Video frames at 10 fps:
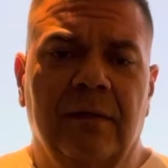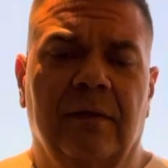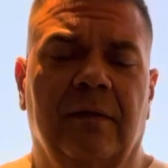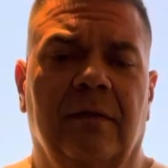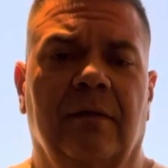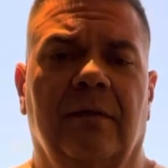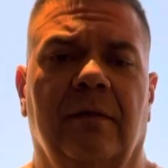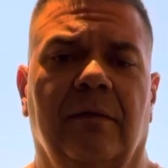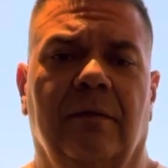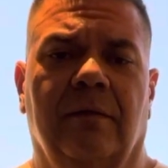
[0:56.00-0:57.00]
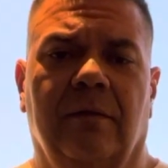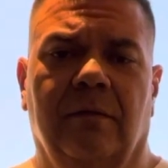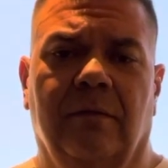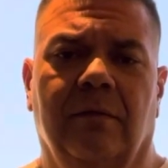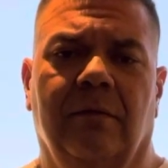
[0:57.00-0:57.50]

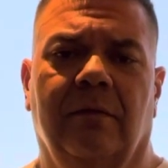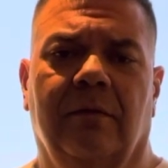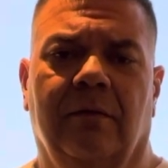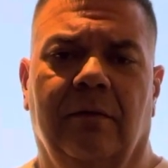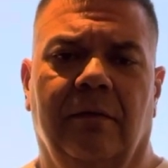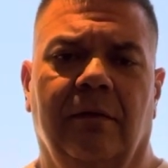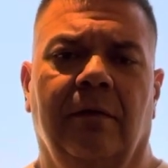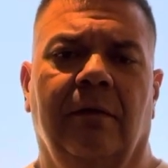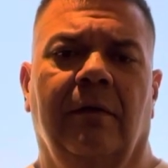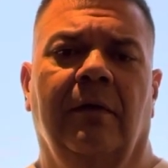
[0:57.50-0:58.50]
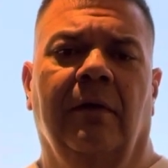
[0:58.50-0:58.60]
[no speech]